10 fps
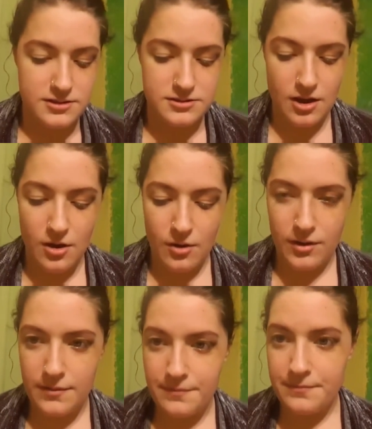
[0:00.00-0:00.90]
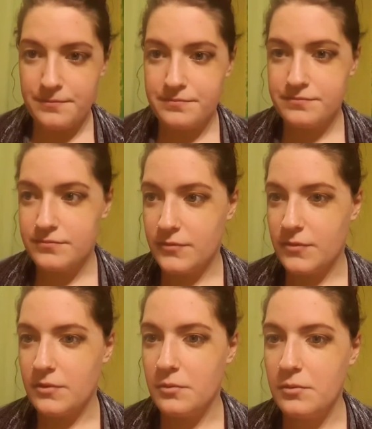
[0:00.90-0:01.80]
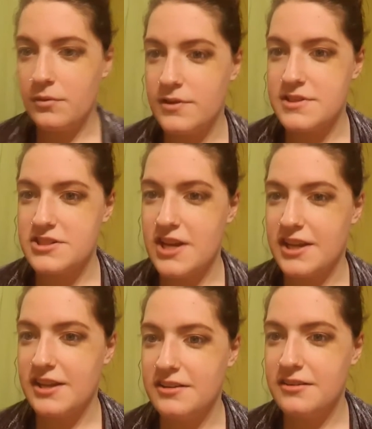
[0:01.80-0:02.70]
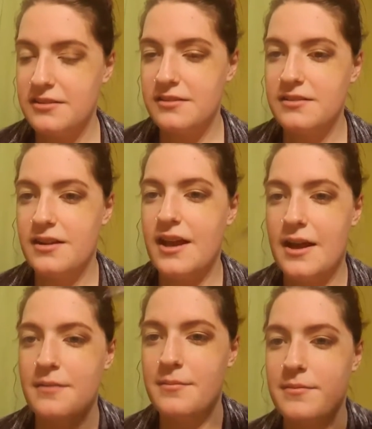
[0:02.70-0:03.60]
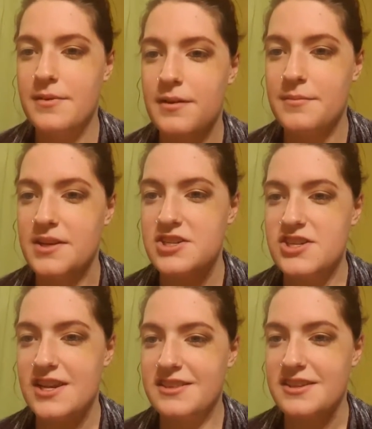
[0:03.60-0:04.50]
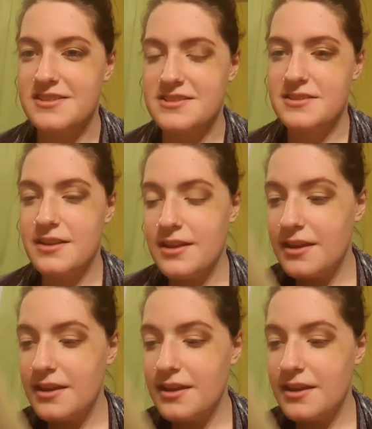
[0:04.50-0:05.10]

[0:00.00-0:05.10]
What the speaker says: So, is it shaking? I'm going to shake this.